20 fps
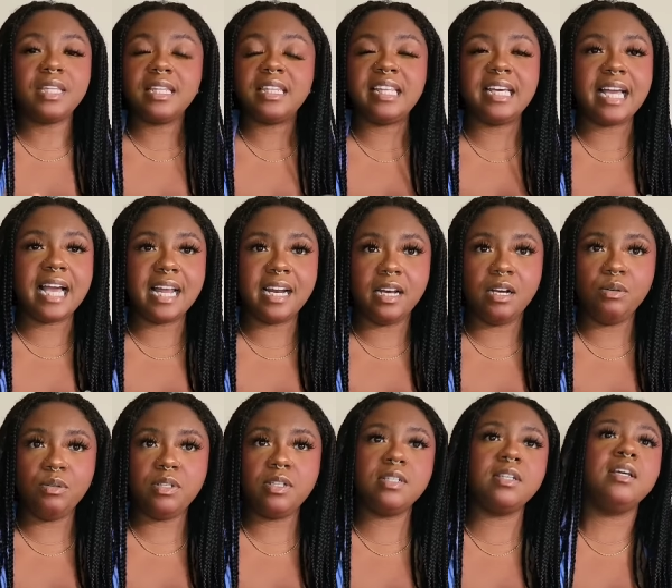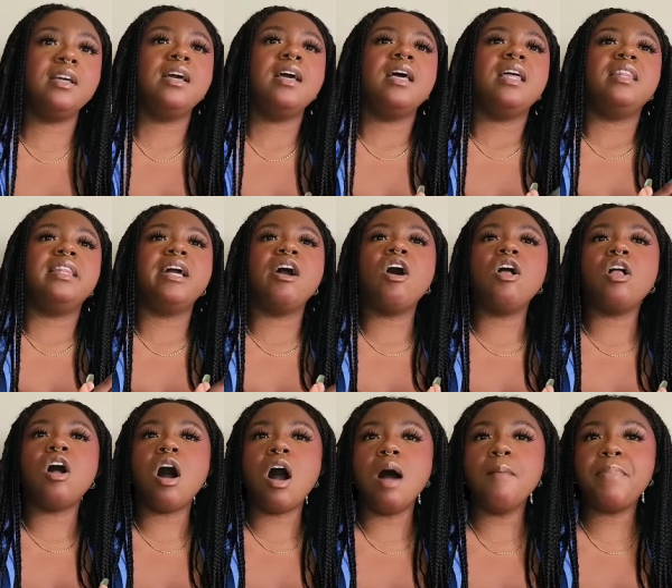they head out. They all
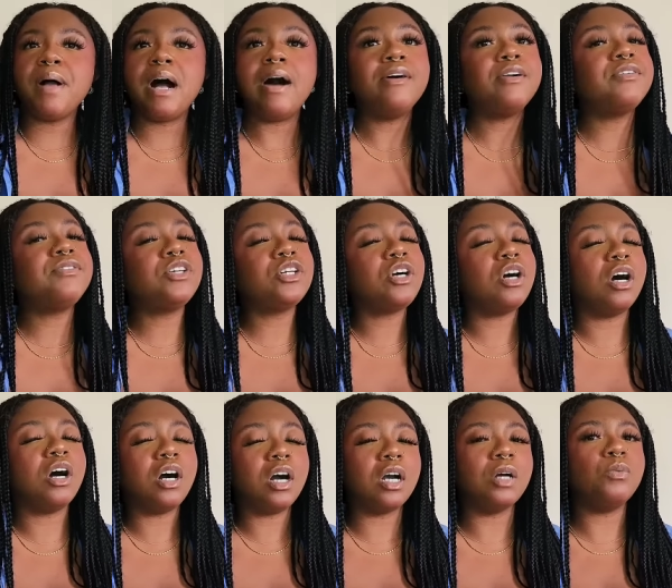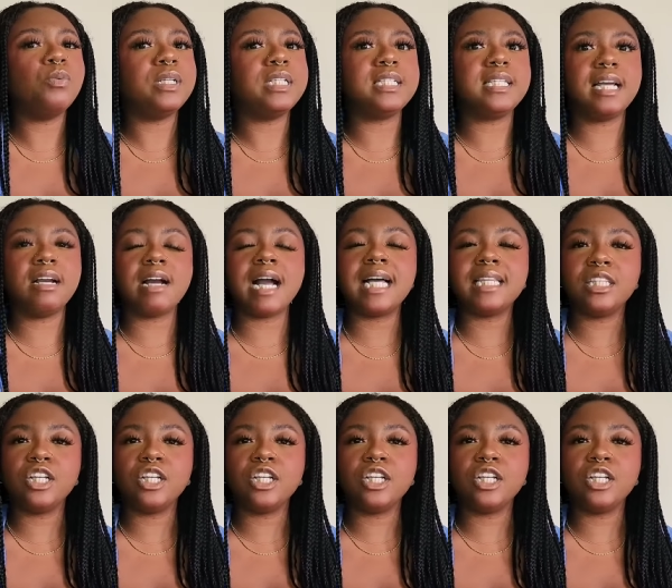hop out of the car once they are at the